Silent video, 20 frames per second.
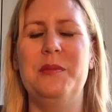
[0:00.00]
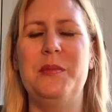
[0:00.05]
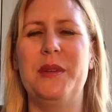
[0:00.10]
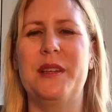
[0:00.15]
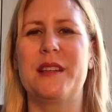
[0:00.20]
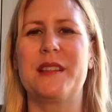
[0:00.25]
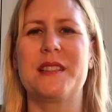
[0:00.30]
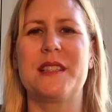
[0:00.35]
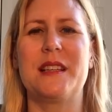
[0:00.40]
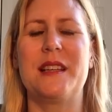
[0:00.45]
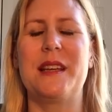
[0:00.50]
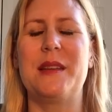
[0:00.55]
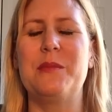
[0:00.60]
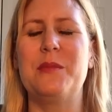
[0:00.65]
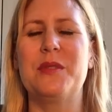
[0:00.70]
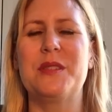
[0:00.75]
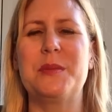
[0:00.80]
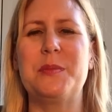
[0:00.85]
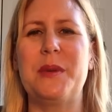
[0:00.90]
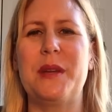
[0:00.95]
because it
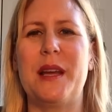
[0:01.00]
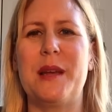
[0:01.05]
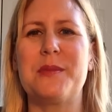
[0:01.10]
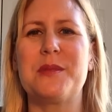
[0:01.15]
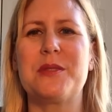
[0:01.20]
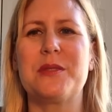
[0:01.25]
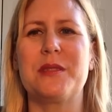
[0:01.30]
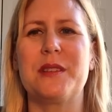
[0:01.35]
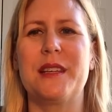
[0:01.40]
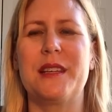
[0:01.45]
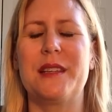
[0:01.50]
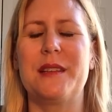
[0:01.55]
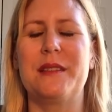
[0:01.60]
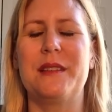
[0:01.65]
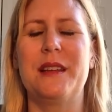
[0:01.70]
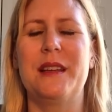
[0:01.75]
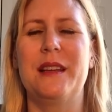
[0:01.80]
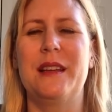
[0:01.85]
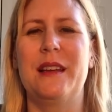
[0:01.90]
must be absolutely,